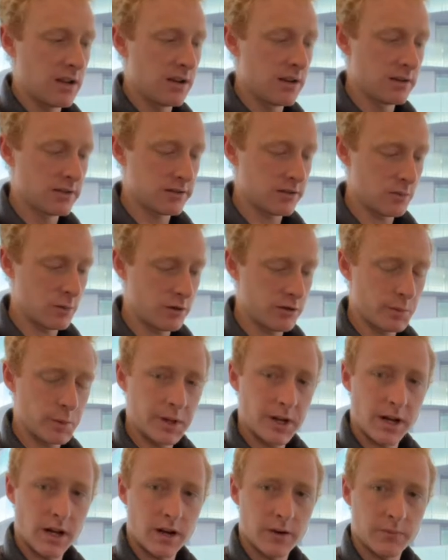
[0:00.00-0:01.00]
So where are we
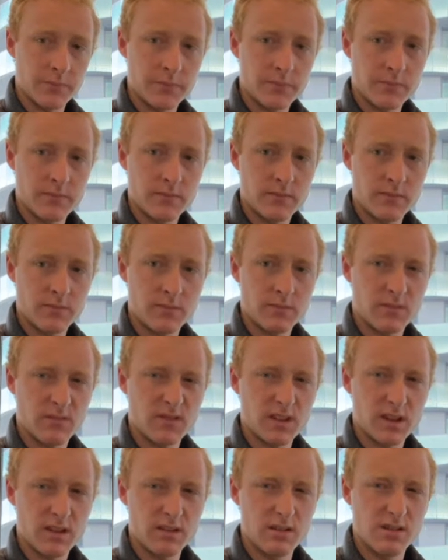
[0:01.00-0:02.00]
now?
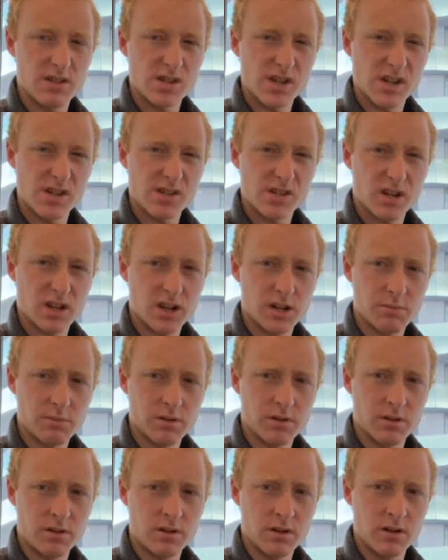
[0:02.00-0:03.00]
G sharp,
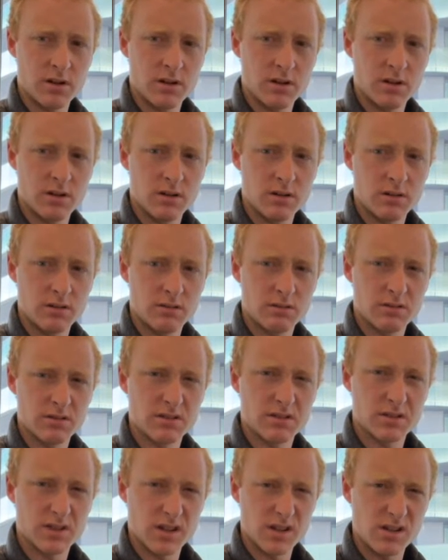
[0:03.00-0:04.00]

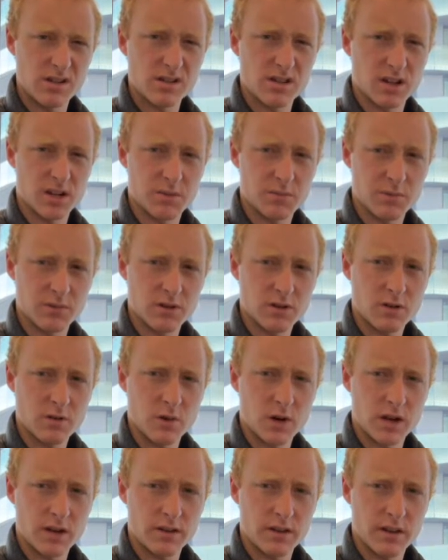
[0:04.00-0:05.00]
C sharp, not
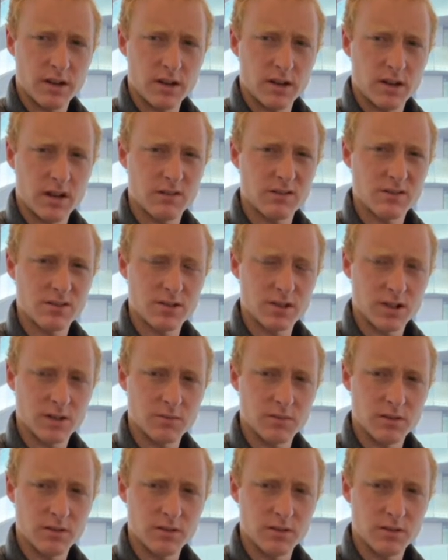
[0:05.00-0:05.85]
quite there, F sharp,